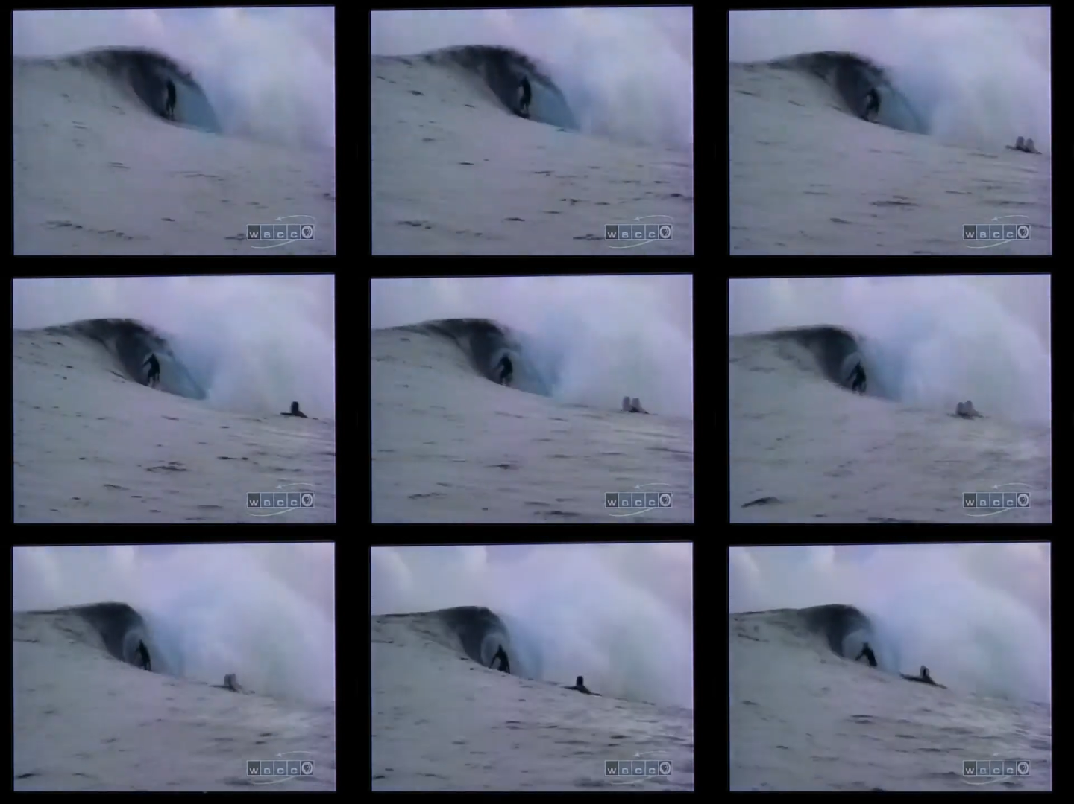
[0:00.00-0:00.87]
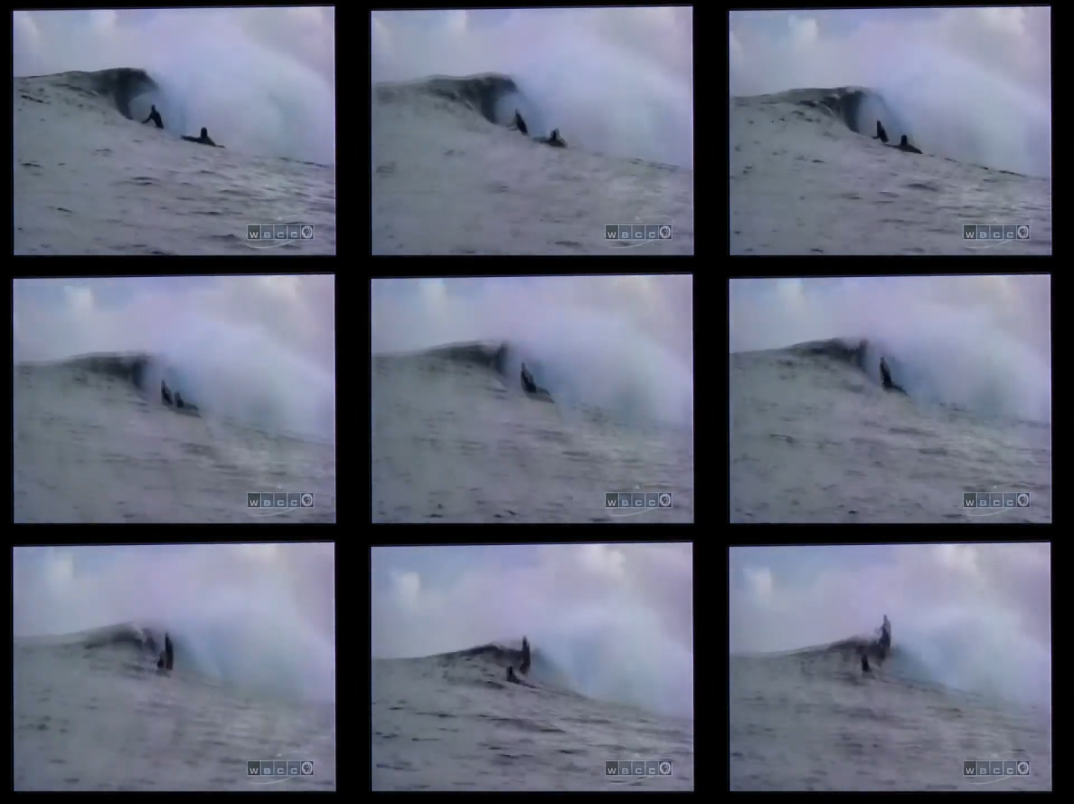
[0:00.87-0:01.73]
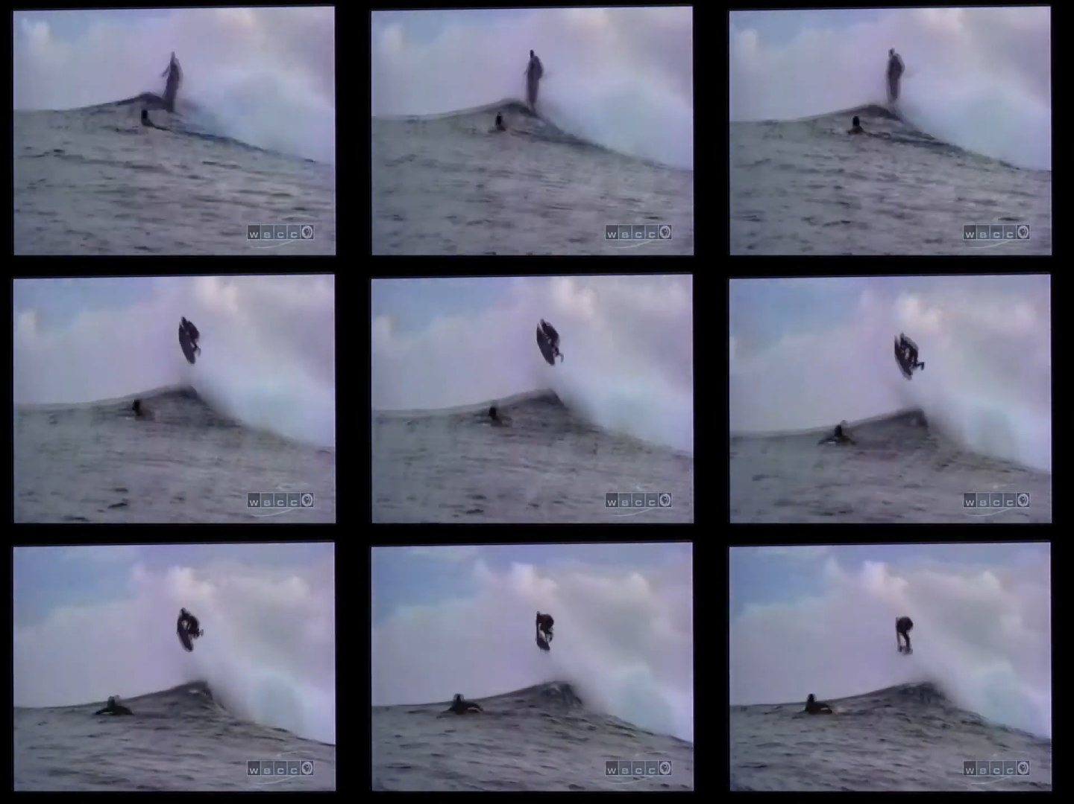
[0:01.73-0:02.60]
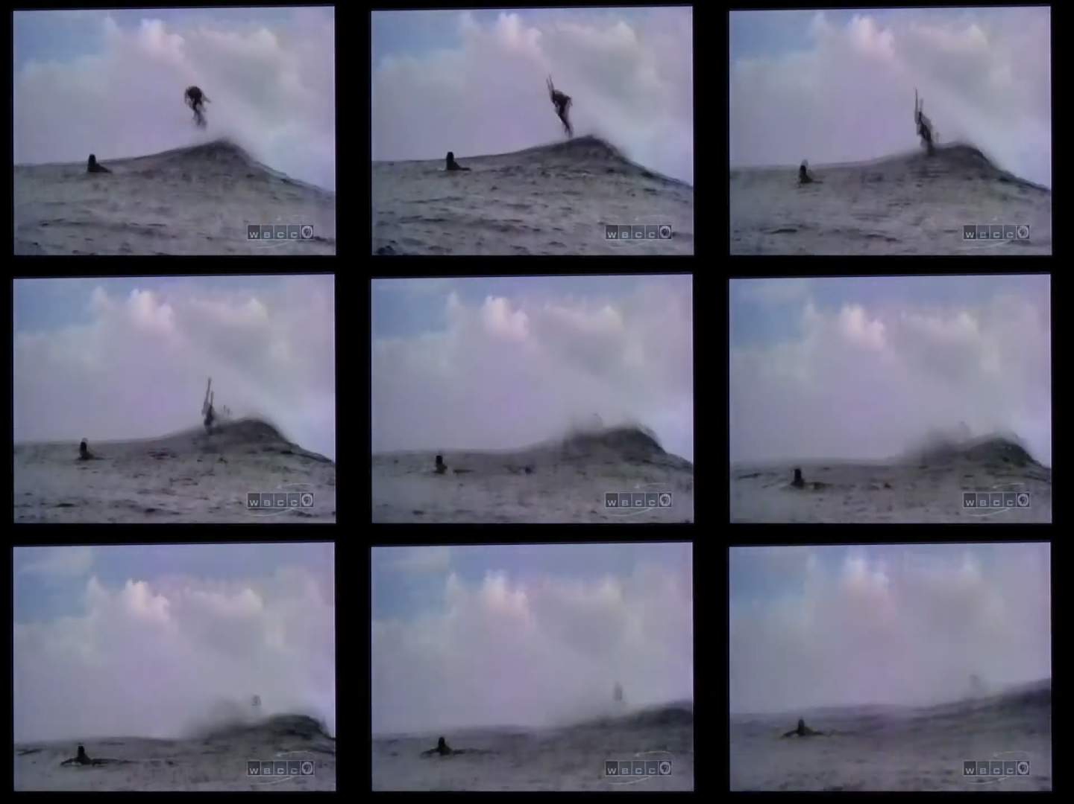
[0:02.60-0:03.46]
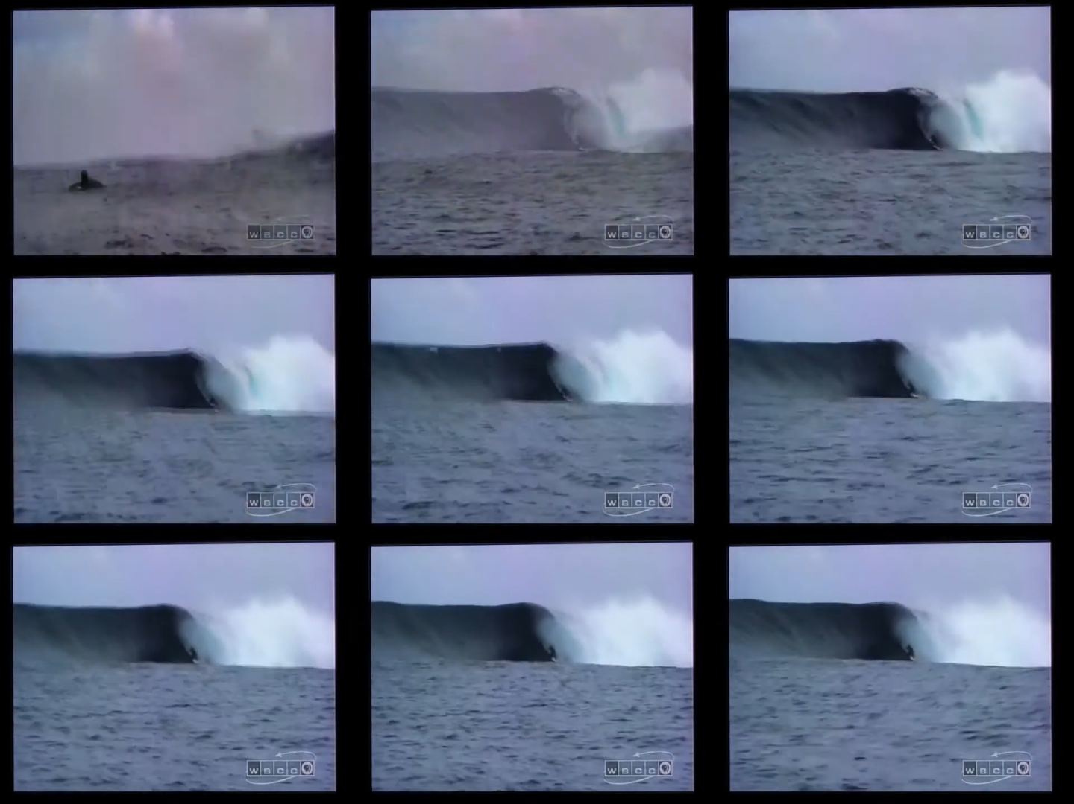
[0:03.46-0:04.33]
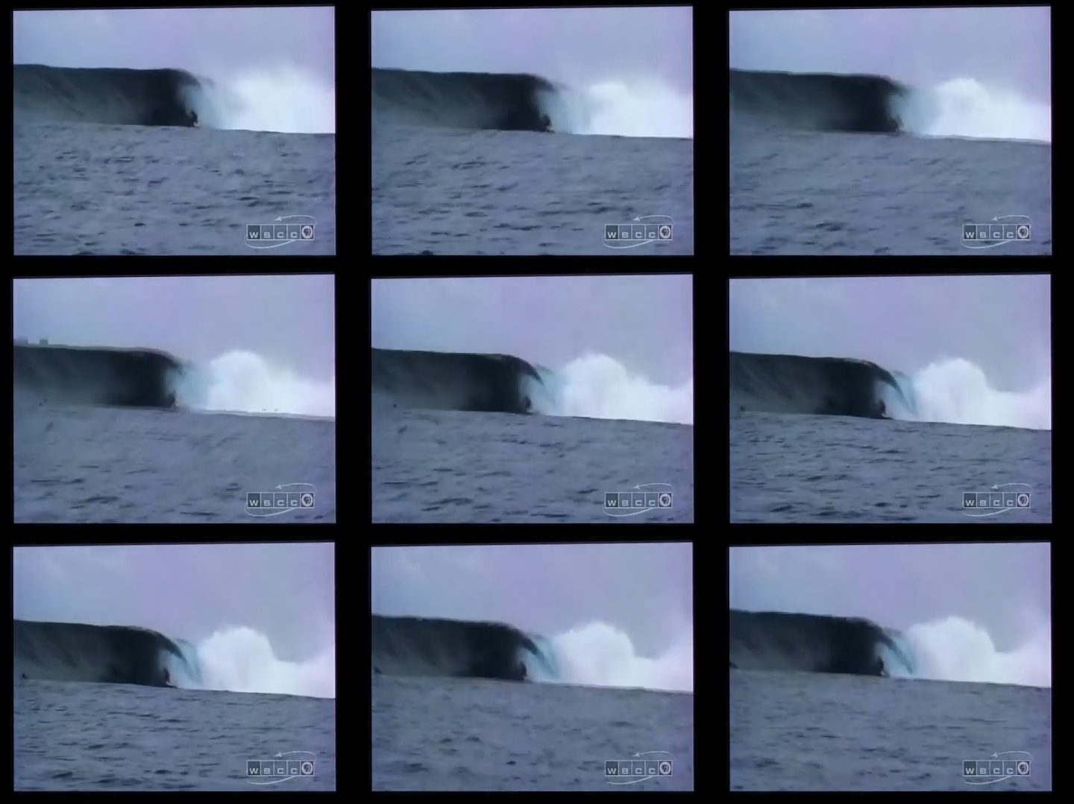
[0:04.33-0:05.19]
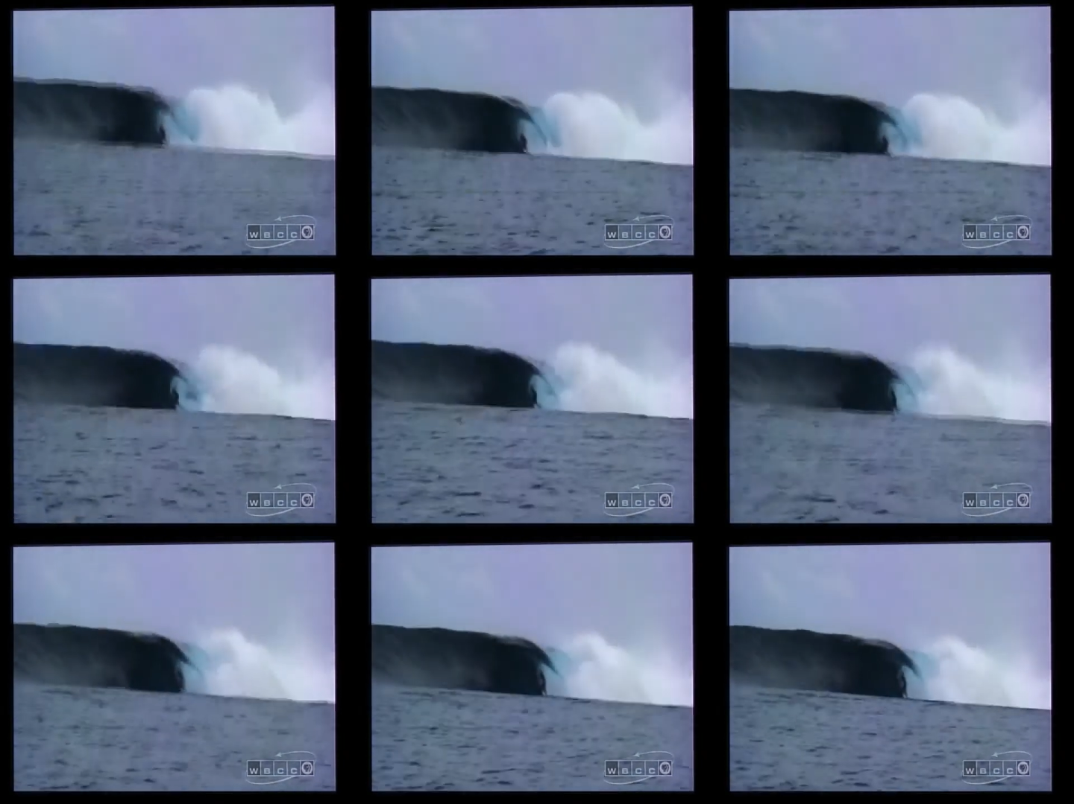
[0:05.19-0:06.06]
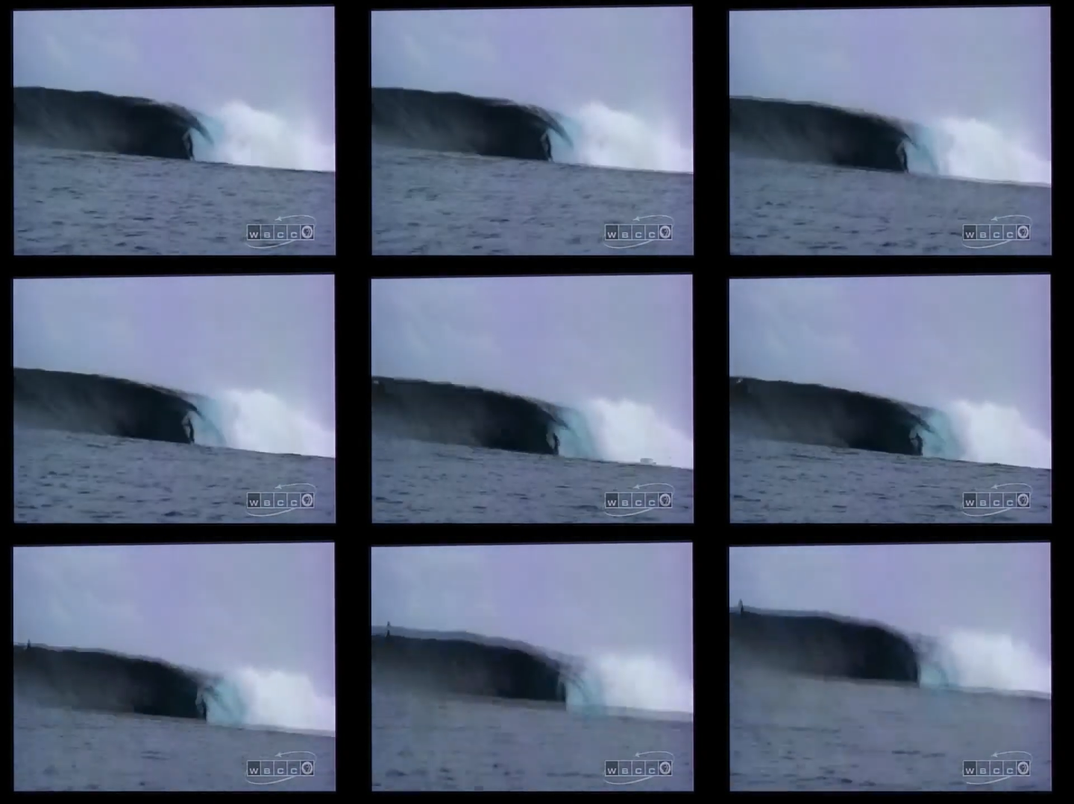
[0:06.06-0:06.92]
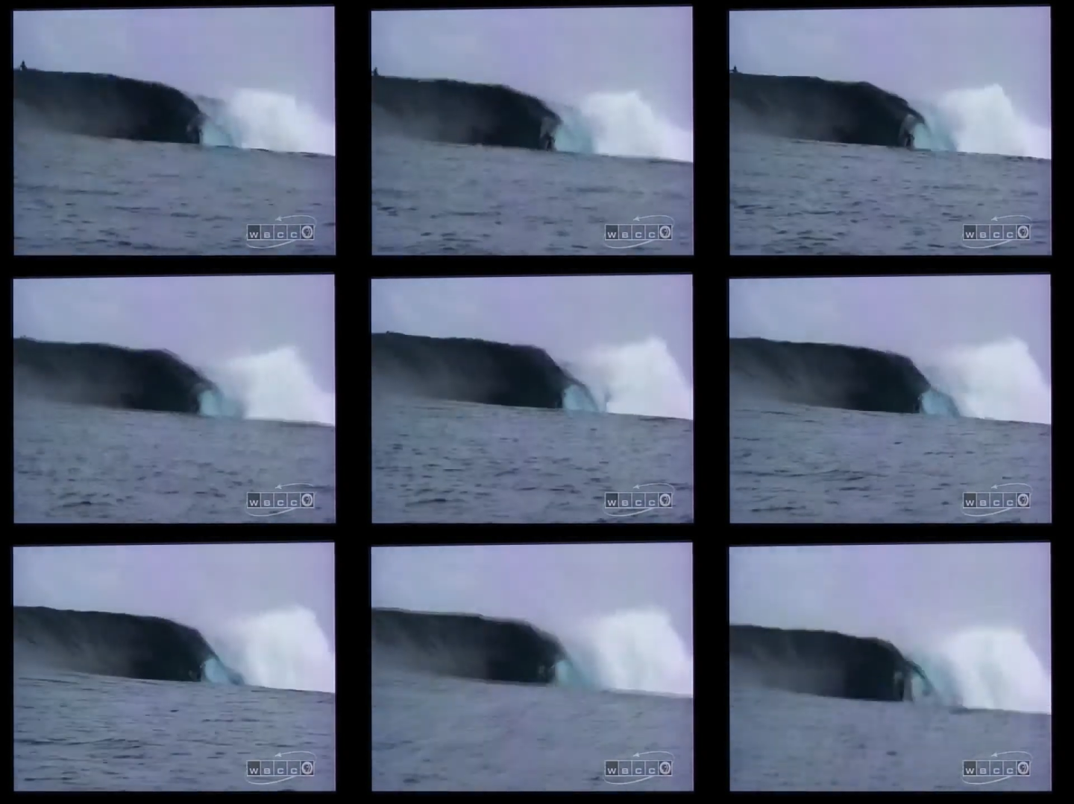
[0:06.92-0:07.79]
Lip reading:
(no speaker visible)